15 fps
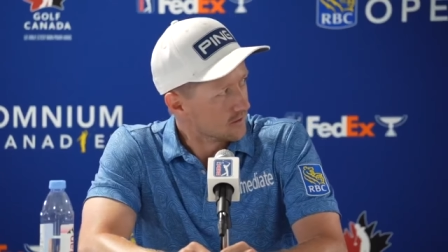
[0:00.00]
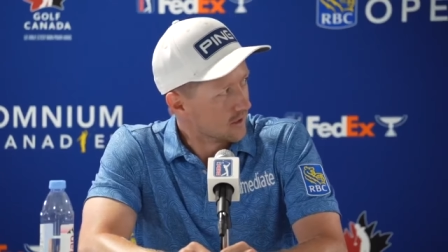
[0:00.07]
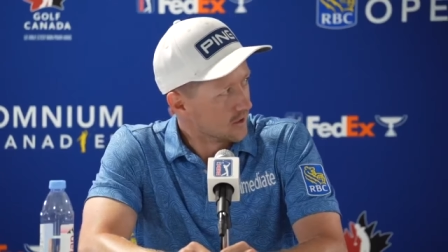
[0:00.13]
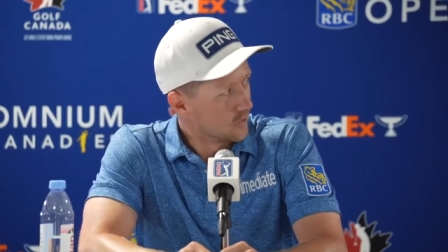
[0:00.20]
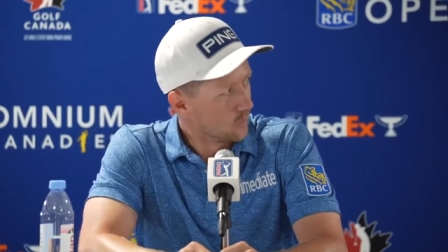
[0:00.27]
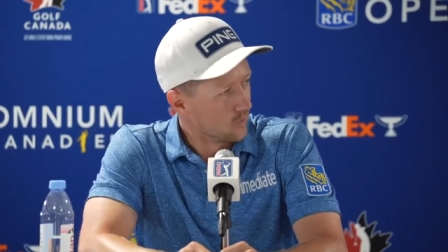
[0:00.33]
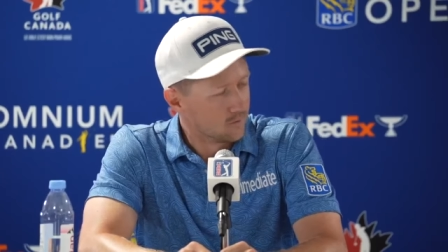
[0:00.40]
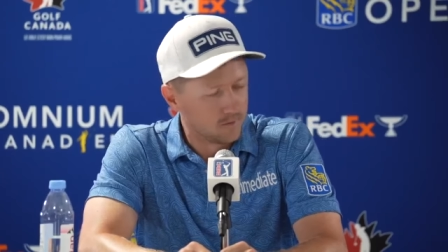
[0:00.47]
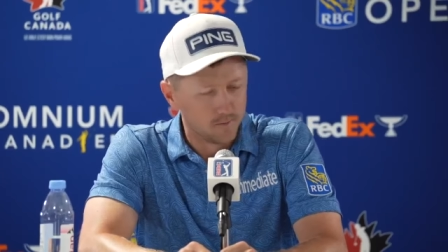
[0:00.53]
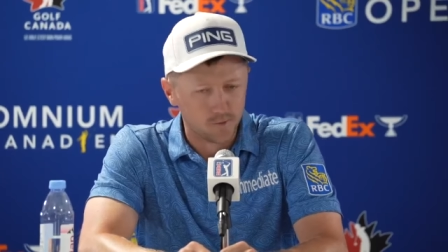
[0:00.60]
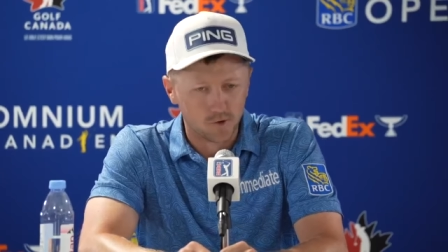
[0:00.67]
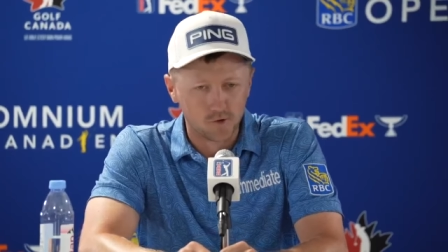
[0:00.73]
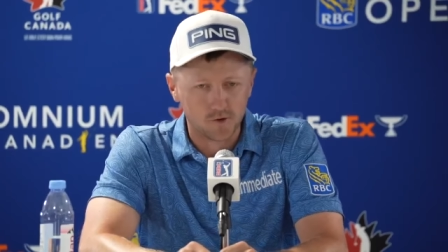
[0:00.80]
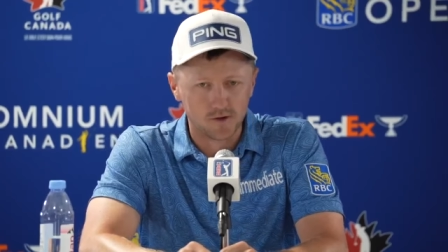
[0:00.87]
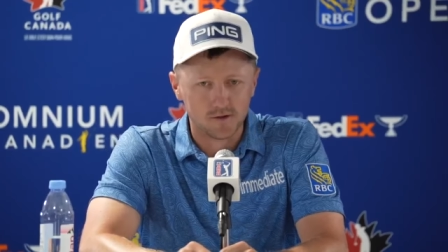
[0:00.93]
that you wouldn't be
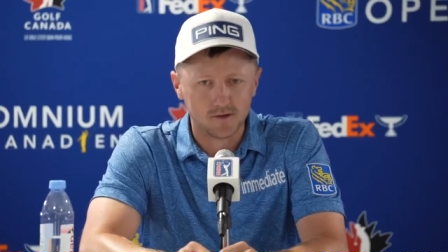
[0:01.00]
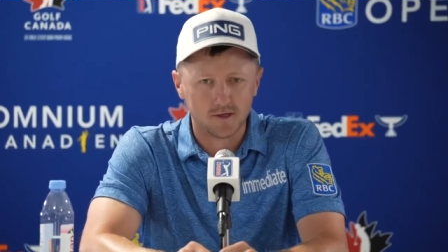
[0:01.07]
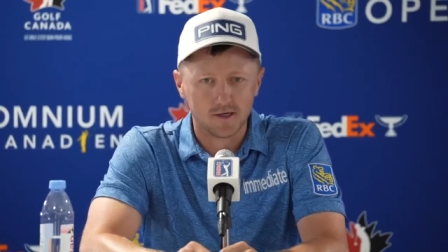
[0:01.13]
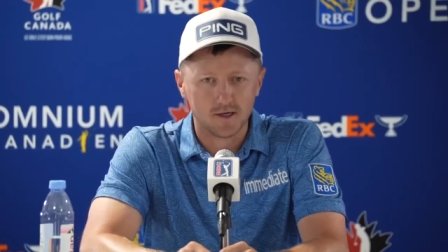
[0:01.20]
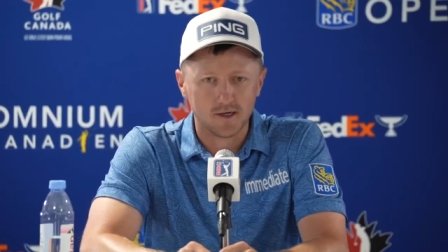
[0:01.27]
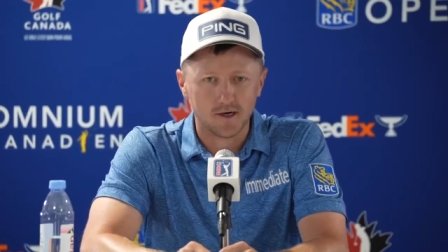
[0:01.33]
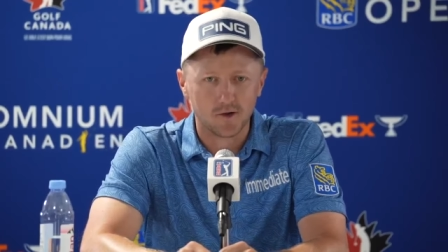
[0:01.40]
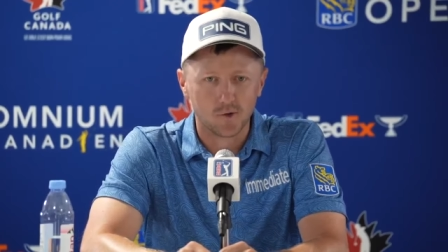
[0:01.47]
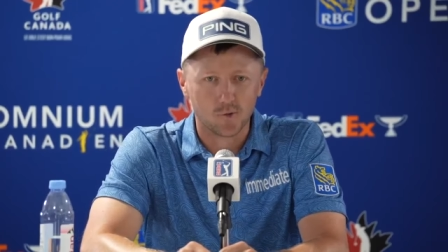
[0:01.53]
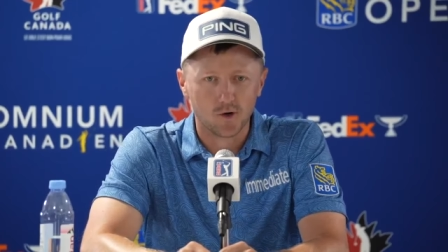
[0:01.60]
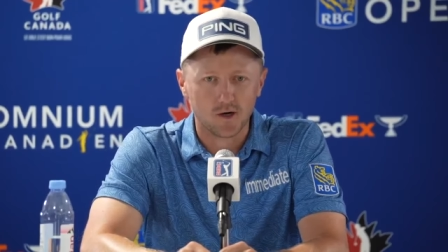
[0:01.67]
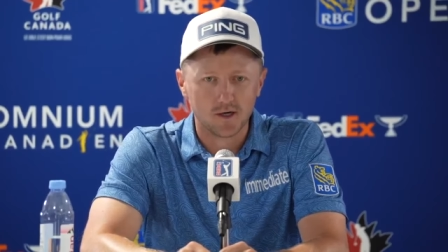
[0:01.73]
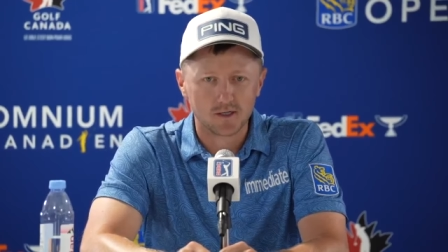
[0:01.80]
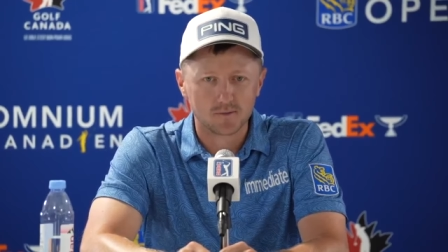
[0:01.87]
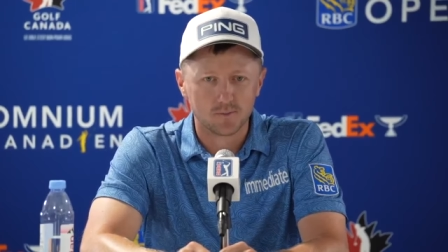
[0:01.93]
pulled in
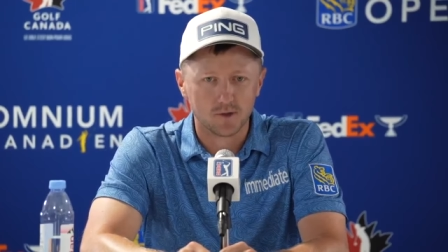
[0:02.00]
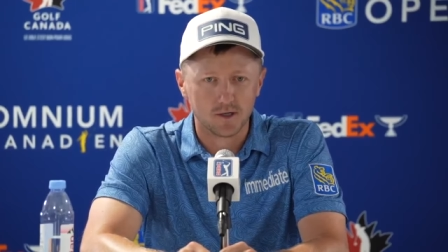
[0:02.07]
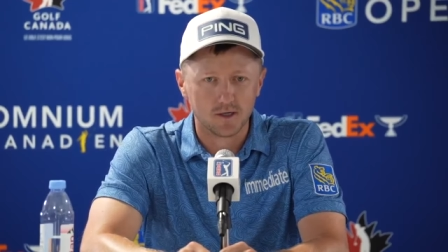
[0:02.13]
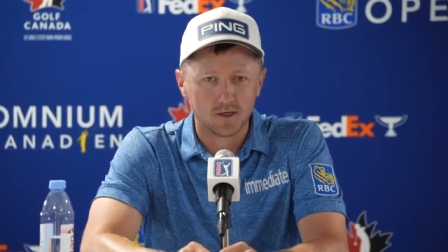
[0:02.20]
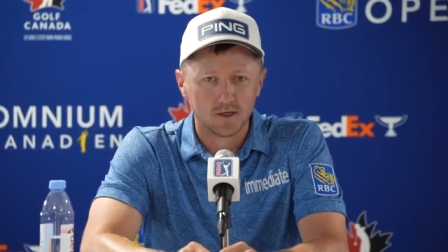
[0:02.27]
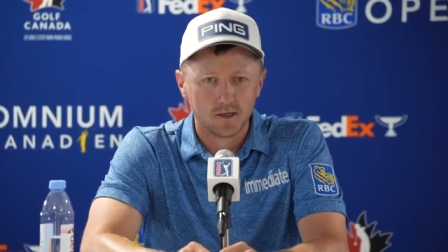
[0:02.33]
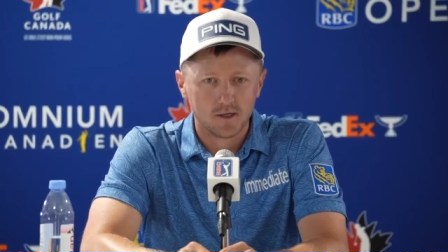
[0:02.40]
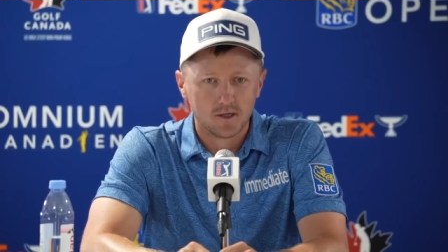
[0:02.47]
otherwise, but